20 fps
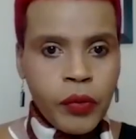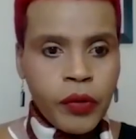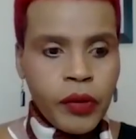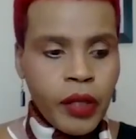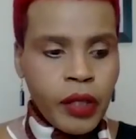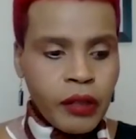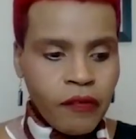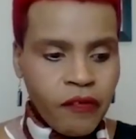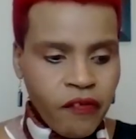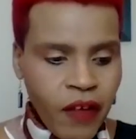with,
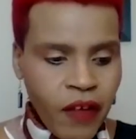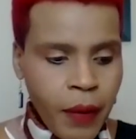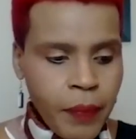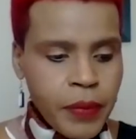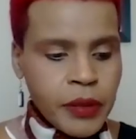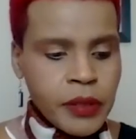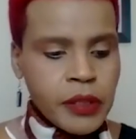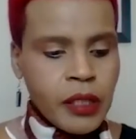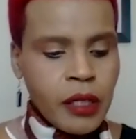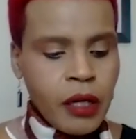other
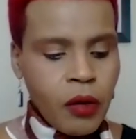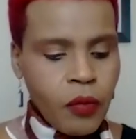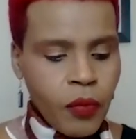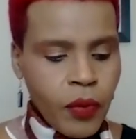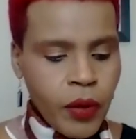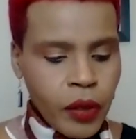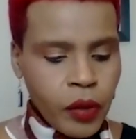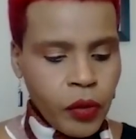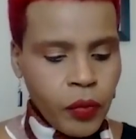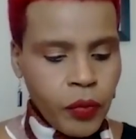fabrics that I
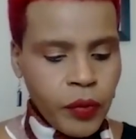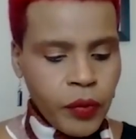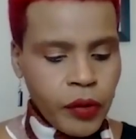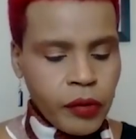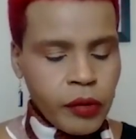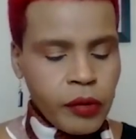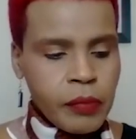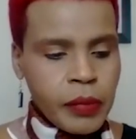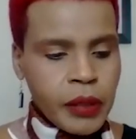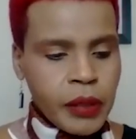work
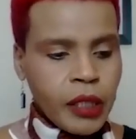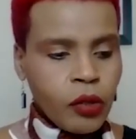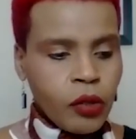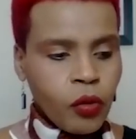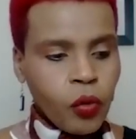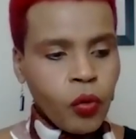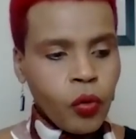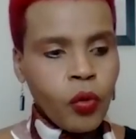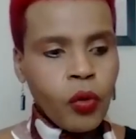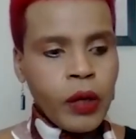with, but they
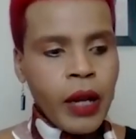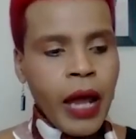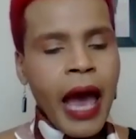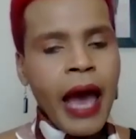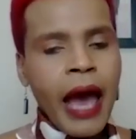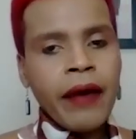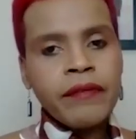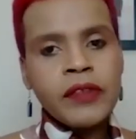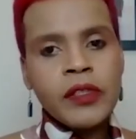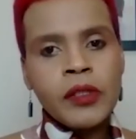all
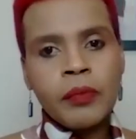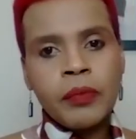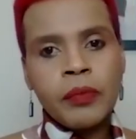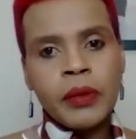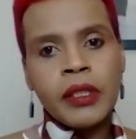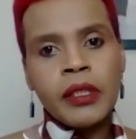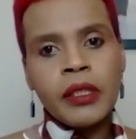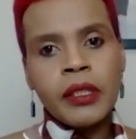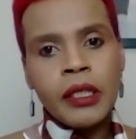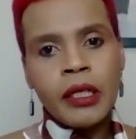have to
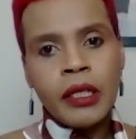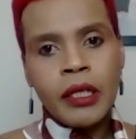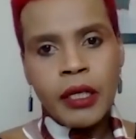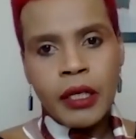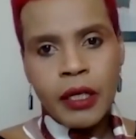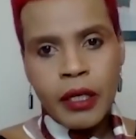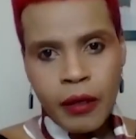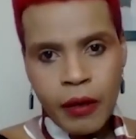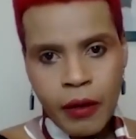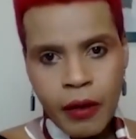be
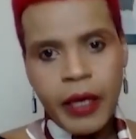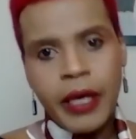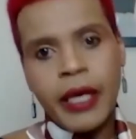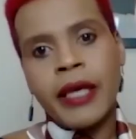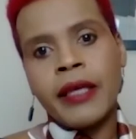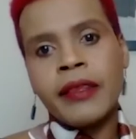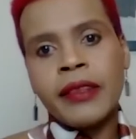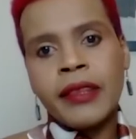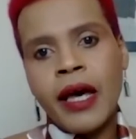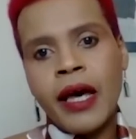
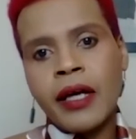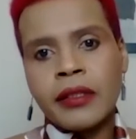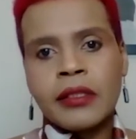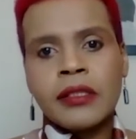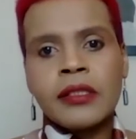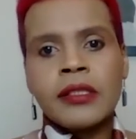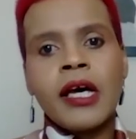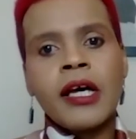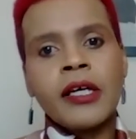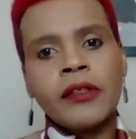in that
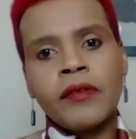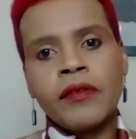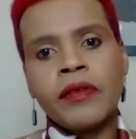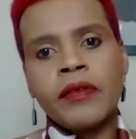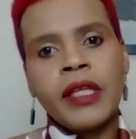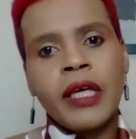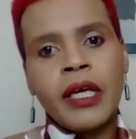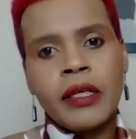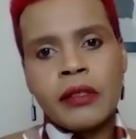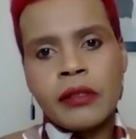side of
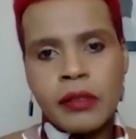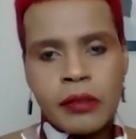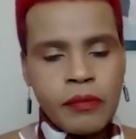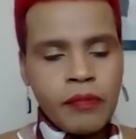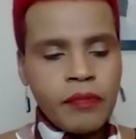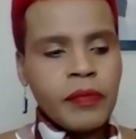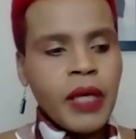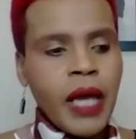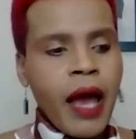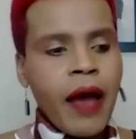things.
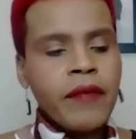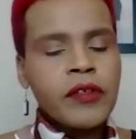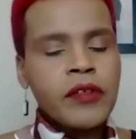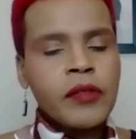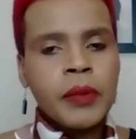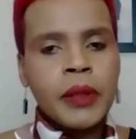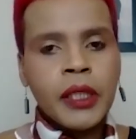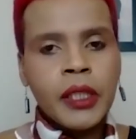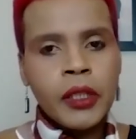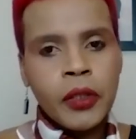They have to
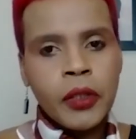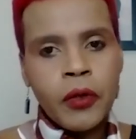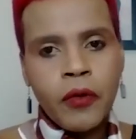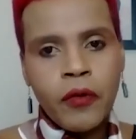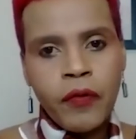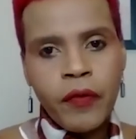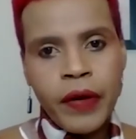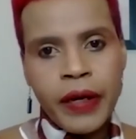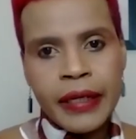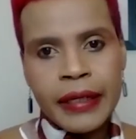be
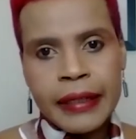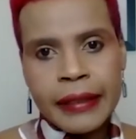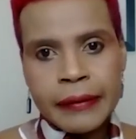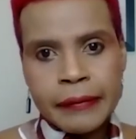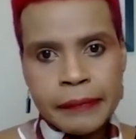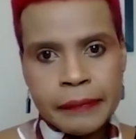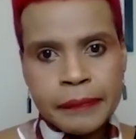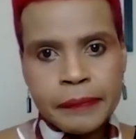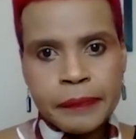eco-friendly.